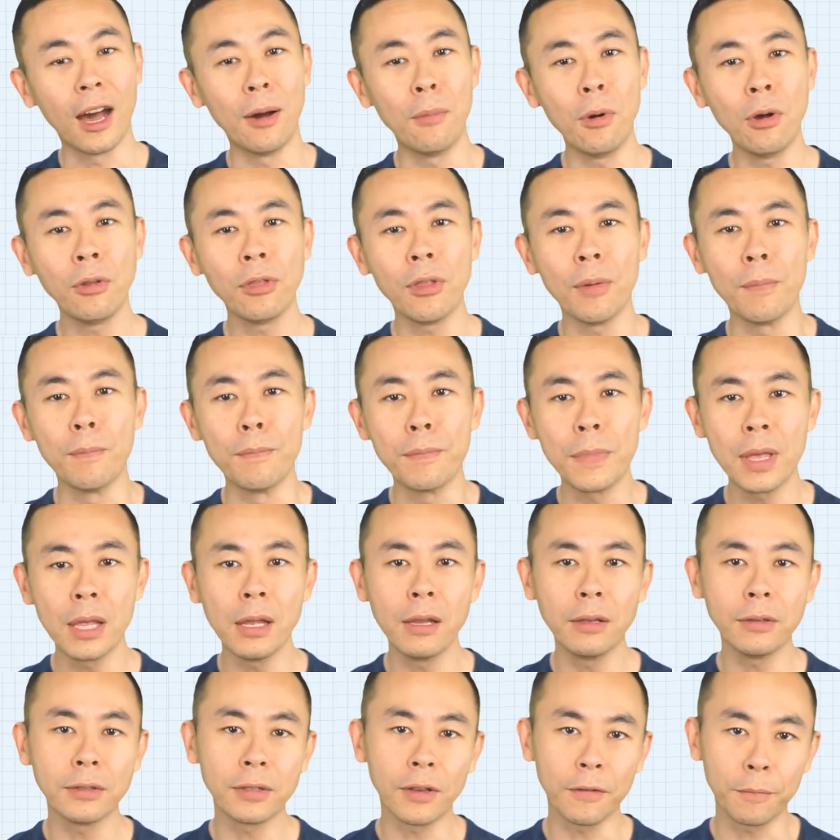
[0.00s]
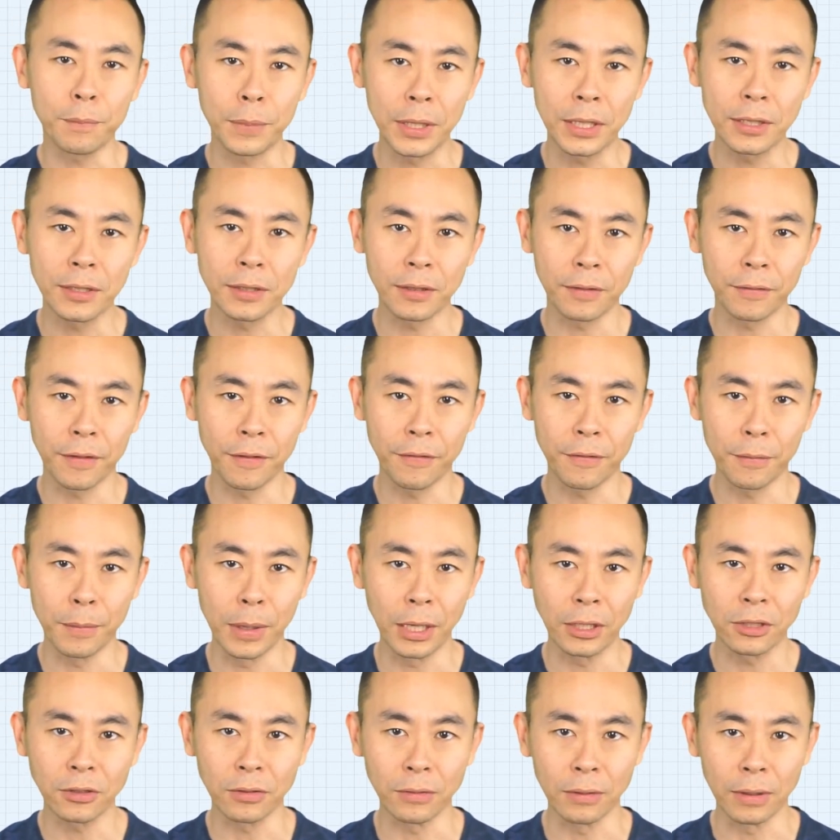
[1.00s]
Among the millions of pieces of
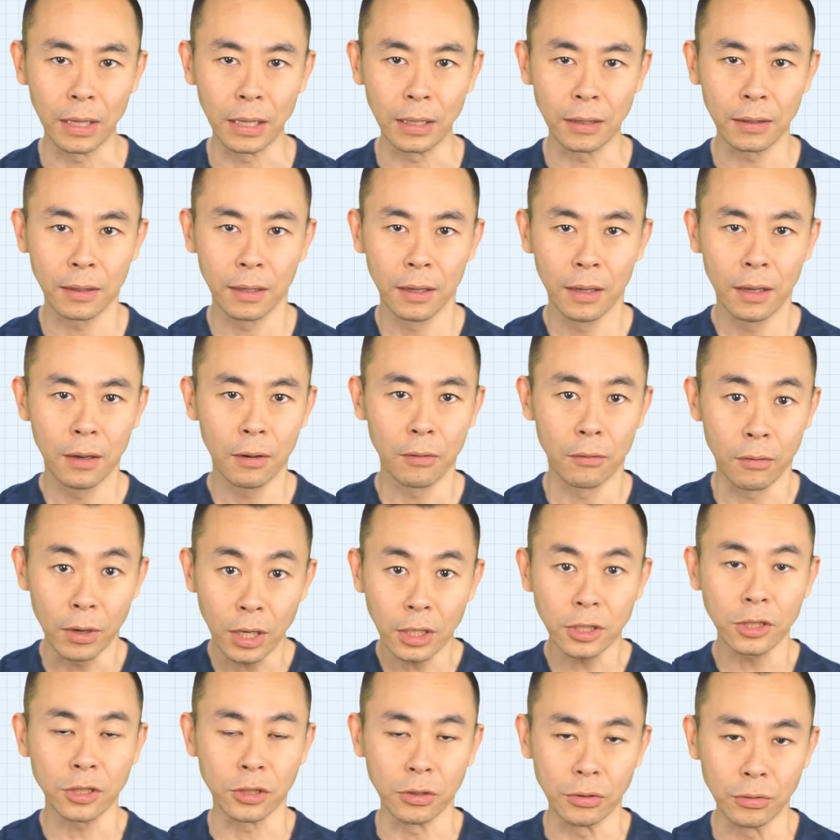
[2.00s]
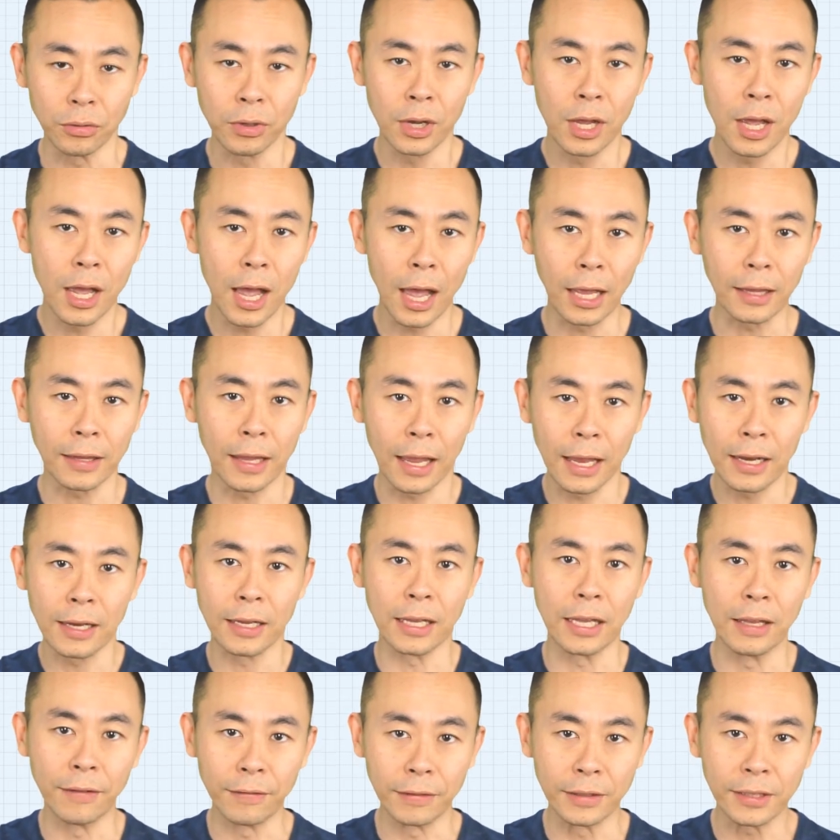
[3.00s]
information that reach you at
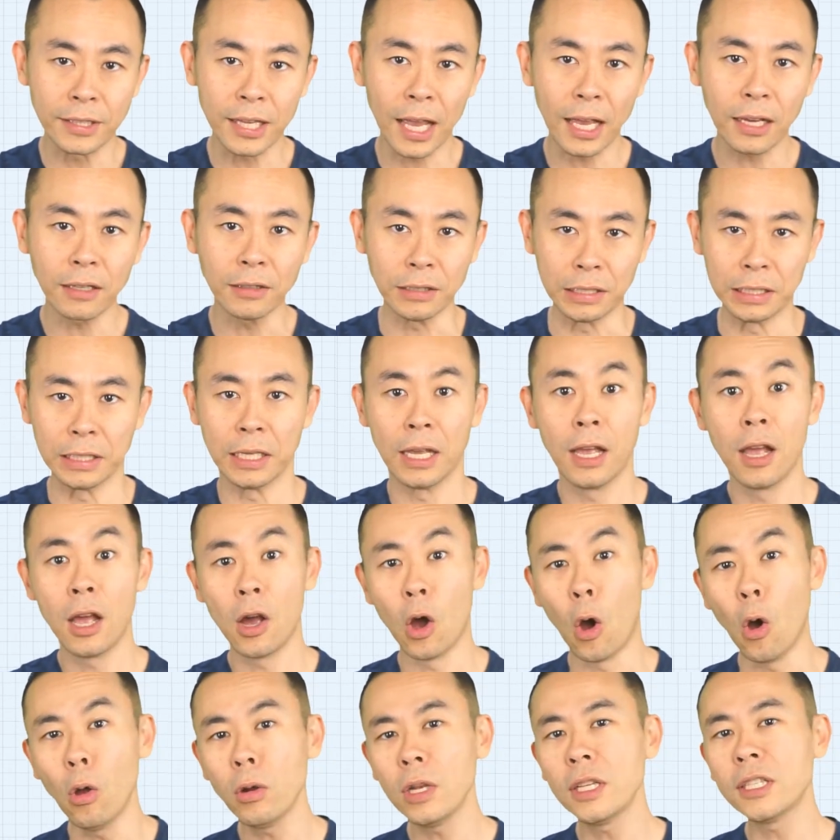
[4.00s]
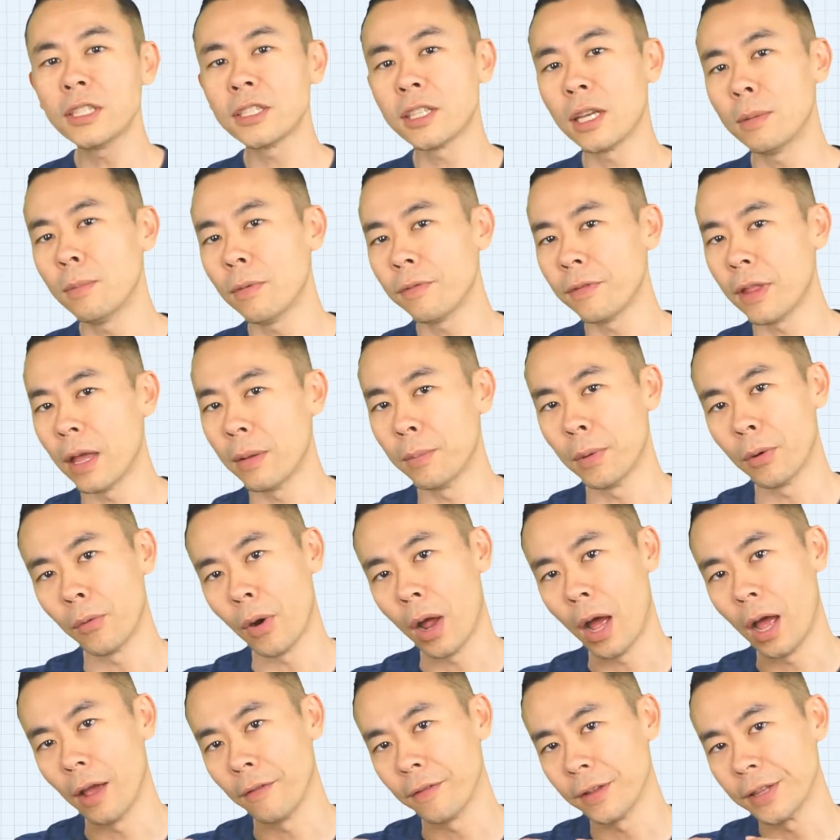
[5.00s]
any given second, only some of them
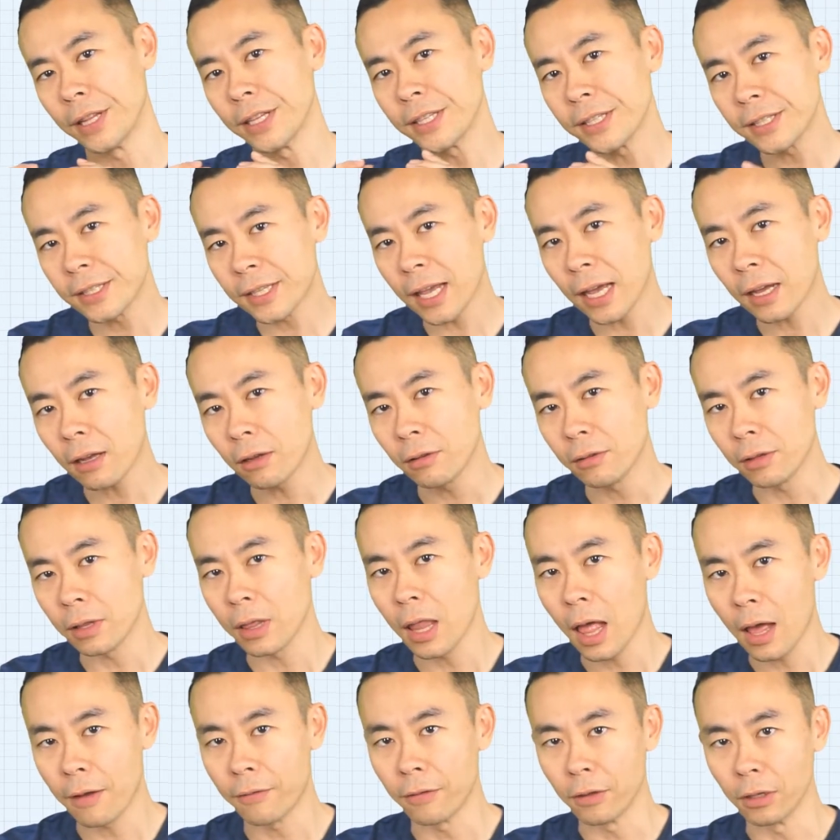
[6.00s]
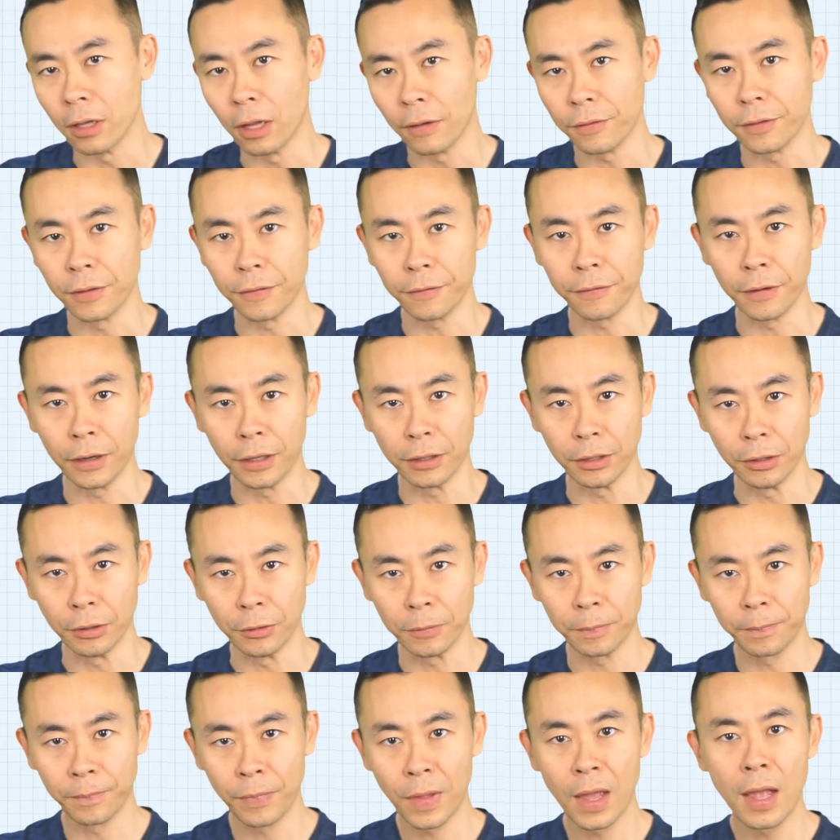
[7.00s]
arrive at the second level of the
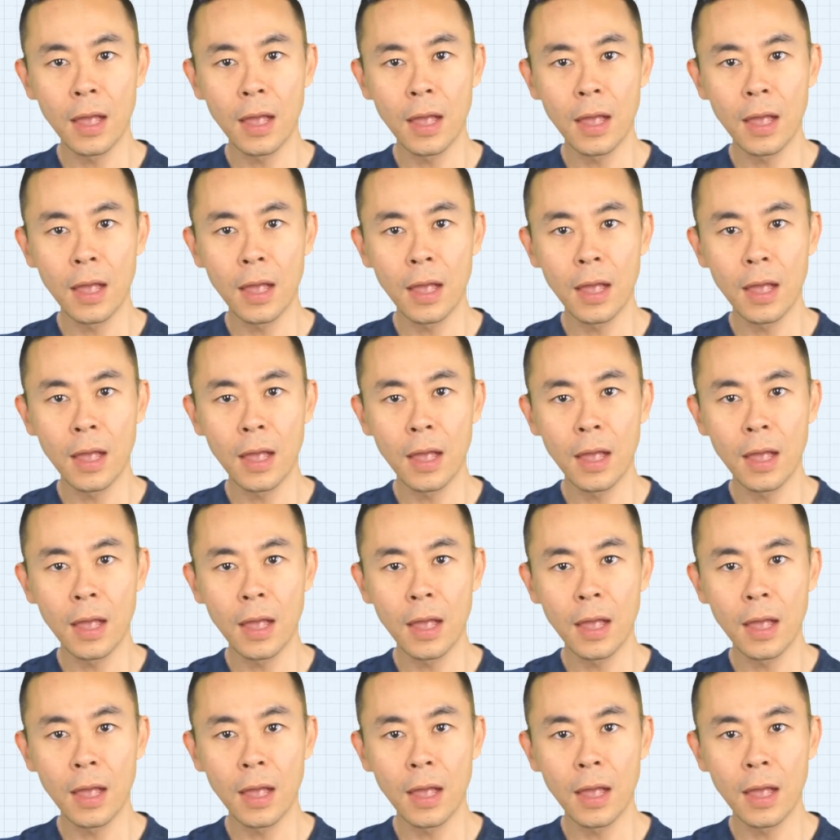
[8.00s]
funnel.